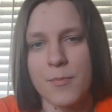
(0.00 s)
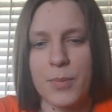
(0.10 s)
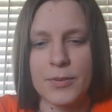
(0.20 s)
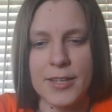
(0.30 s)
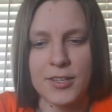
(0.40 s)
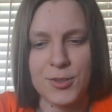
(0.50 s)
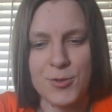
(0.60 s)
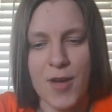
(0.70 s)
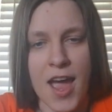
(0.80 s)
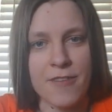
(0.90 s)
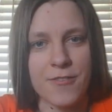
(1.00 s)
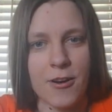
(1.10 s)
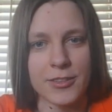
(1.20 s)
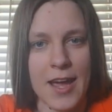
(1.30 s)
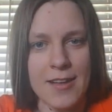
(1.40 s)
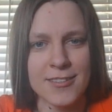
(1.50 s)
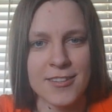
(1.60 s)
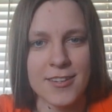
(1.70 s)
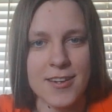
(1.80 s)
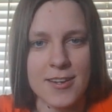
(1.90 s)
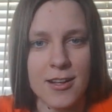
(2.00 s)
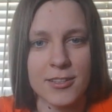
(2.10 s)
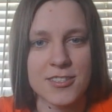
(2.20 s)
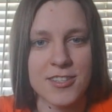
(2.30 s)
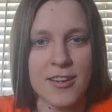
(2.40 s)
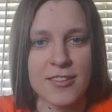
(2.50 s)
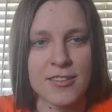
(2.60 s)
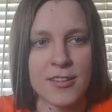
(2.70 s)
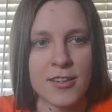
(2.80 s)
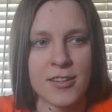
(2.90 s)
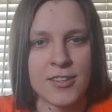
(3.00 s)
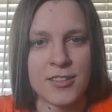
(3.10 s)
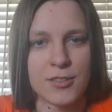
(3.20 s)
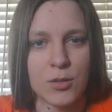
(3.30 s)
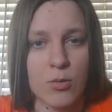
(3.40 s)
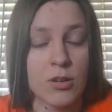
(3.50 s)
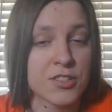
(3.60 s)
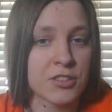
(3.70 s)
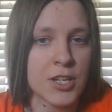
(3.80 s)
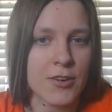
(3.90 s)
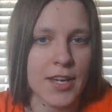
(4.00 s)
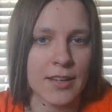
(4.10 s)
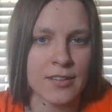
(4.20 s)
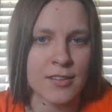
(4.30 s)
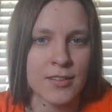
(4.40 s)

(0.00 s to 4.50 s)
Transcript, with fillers: But like you have all that and all of a sudden the world is clear again.